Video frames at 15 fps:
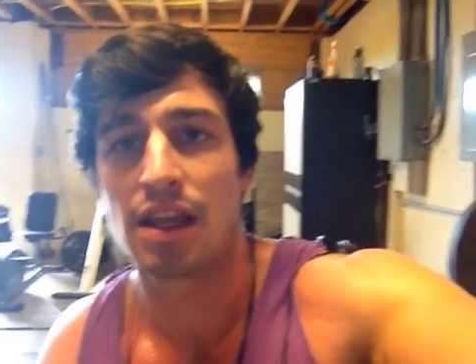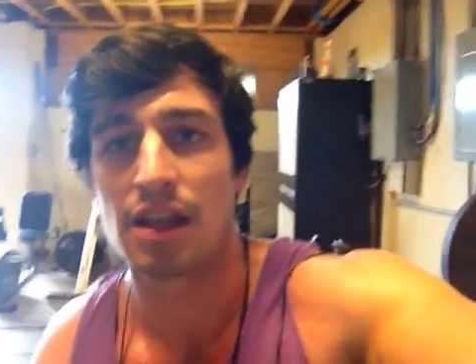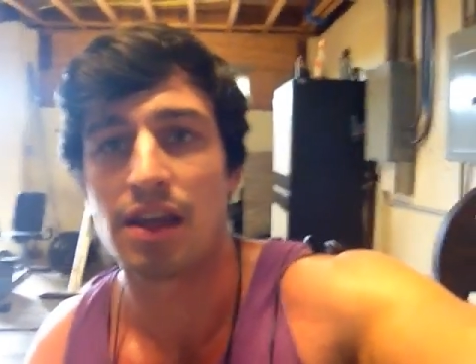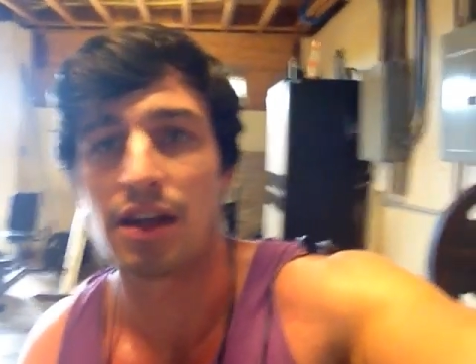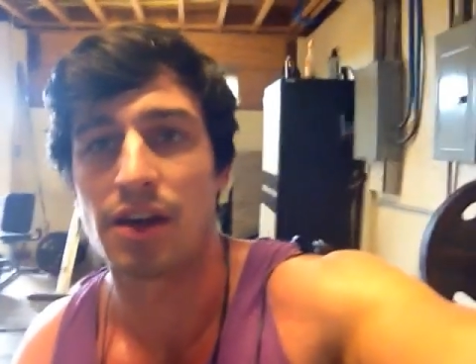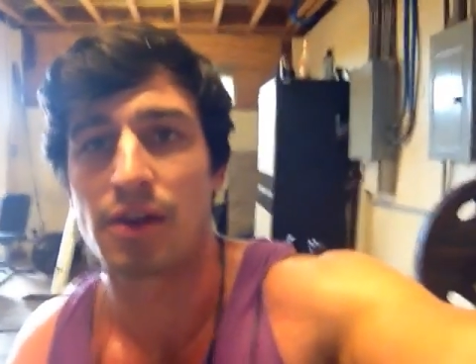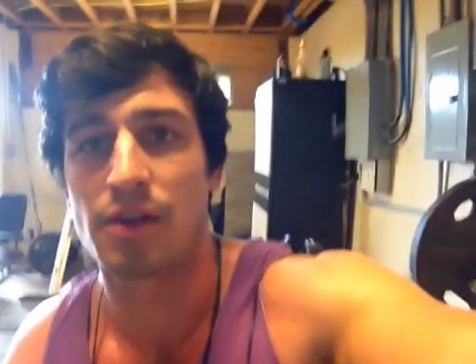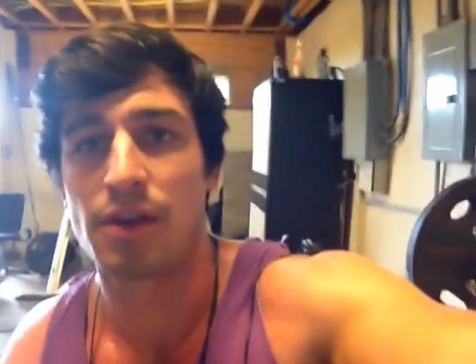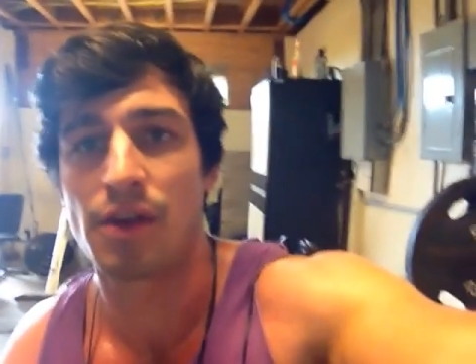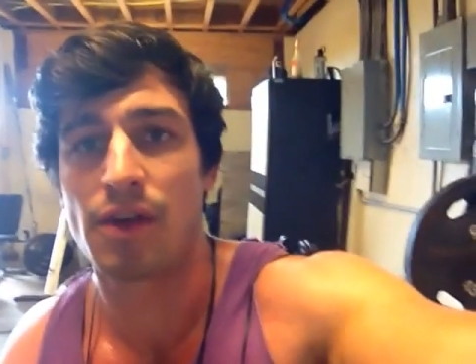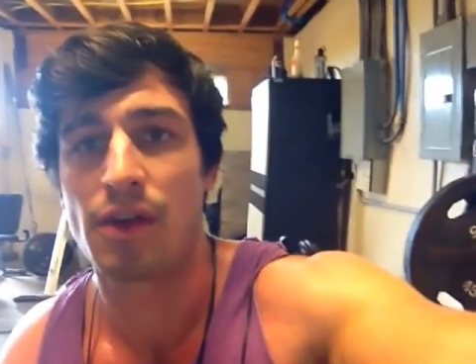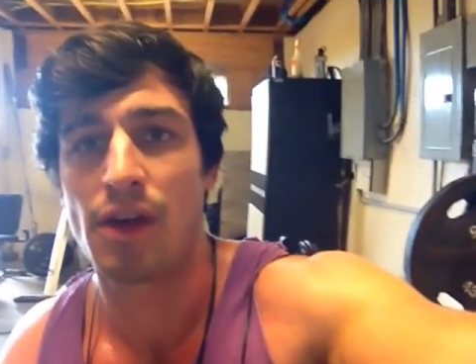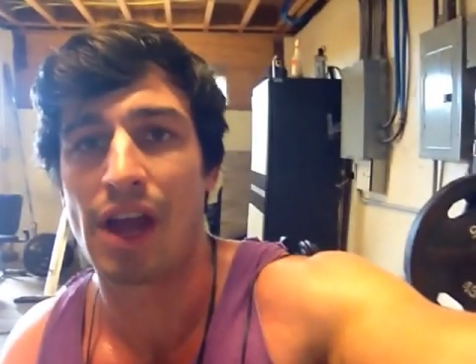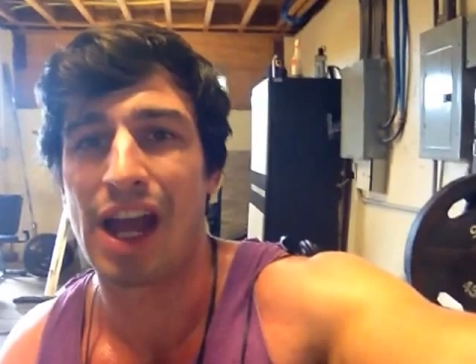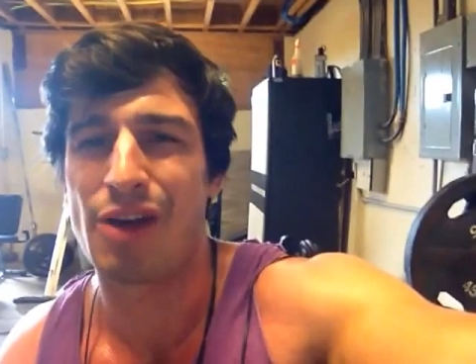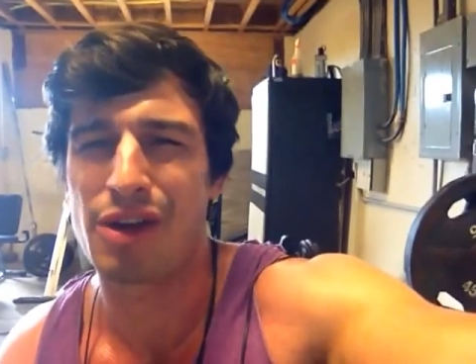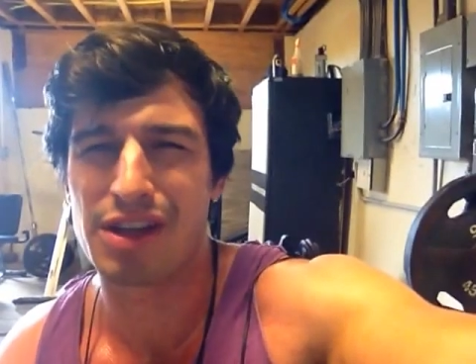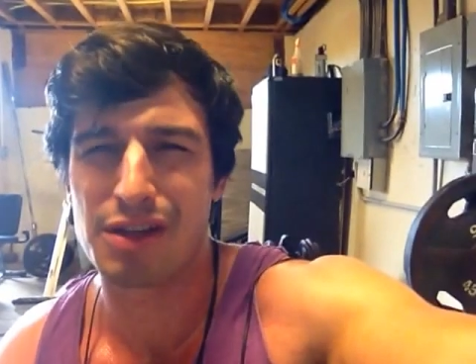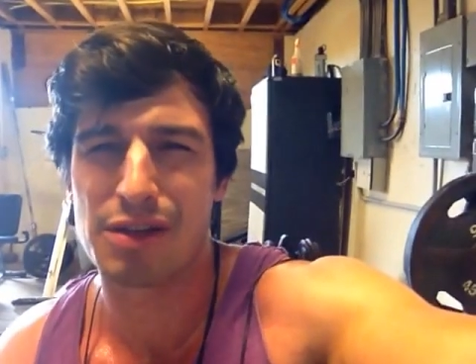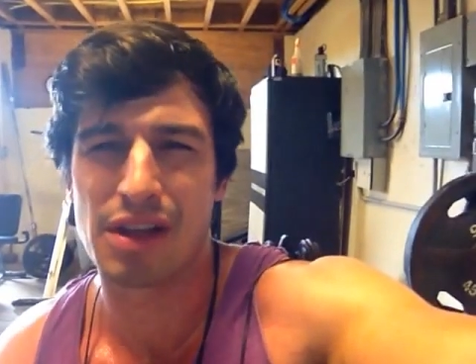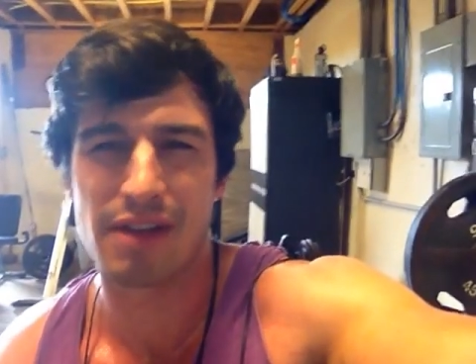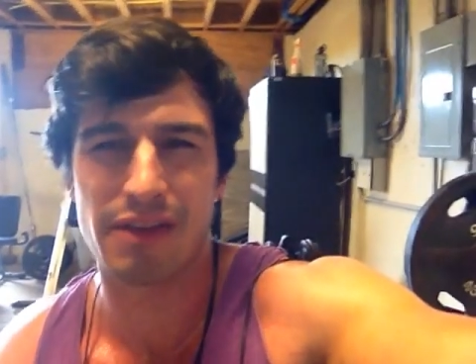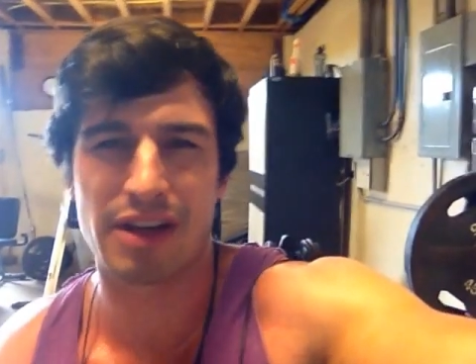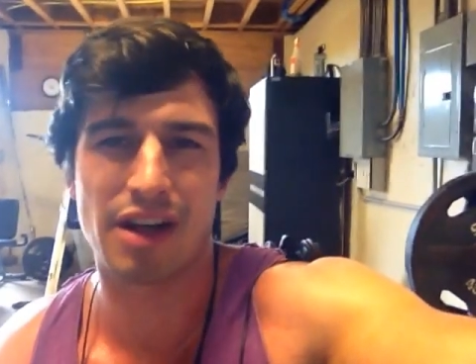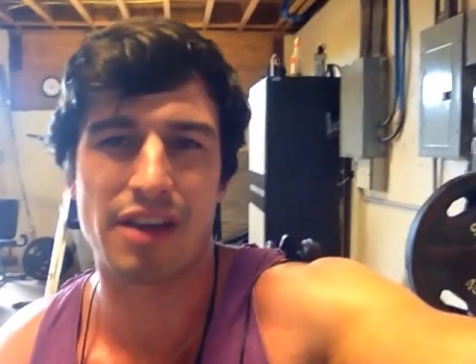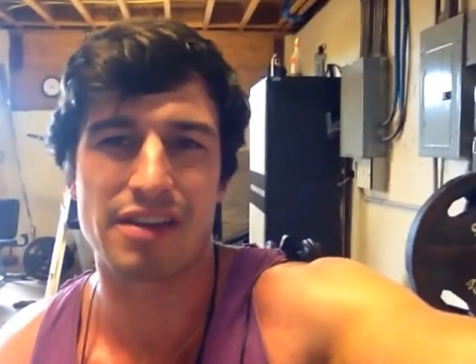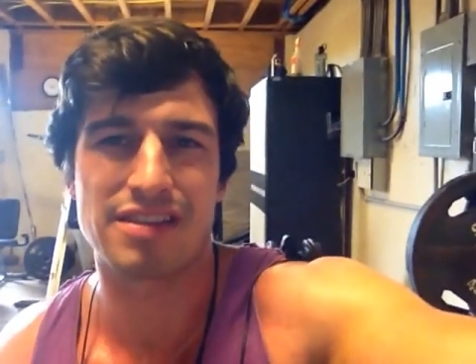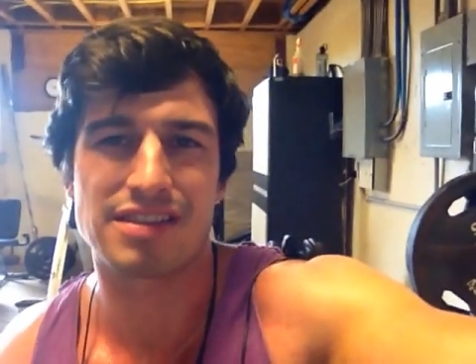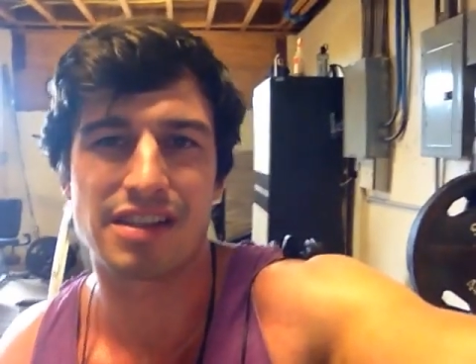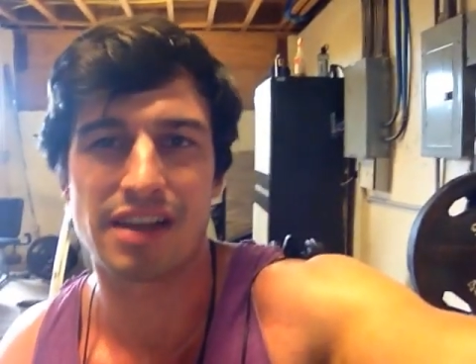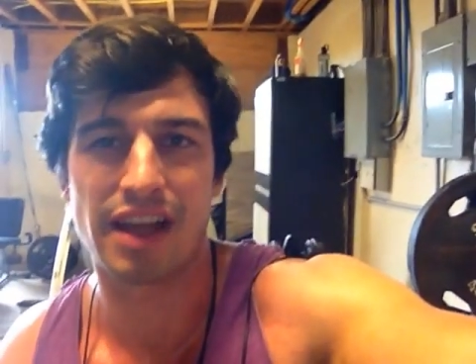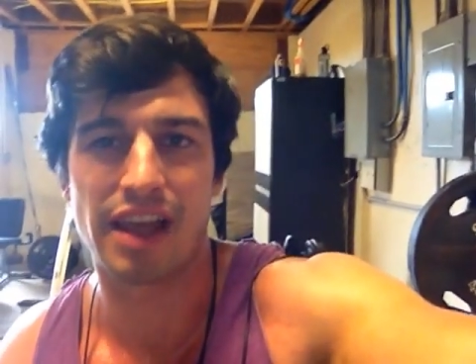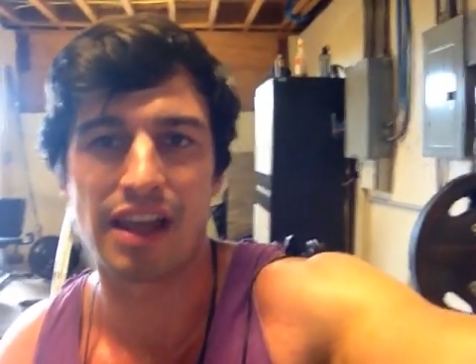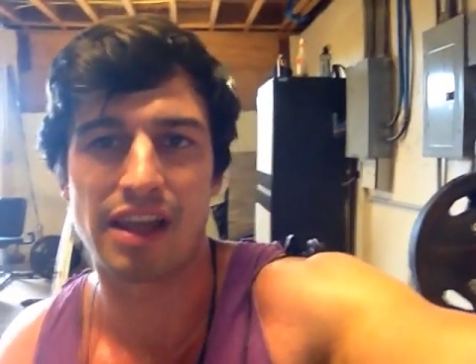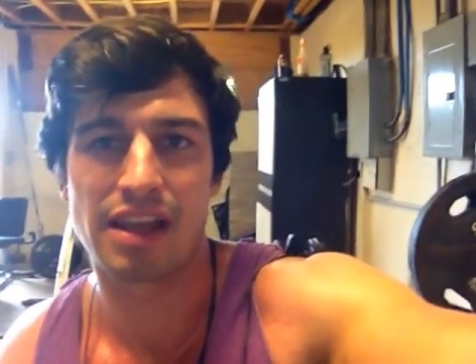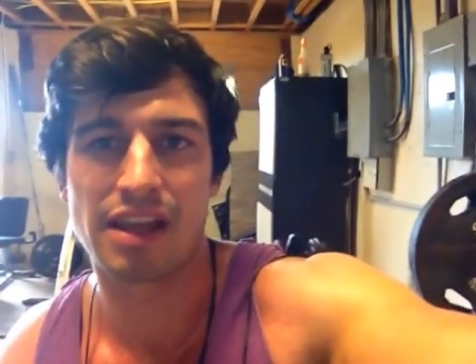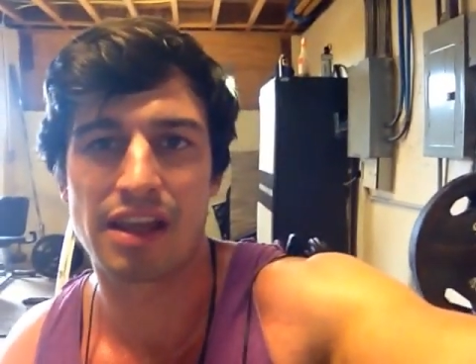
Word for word: You know, how can you love on others today?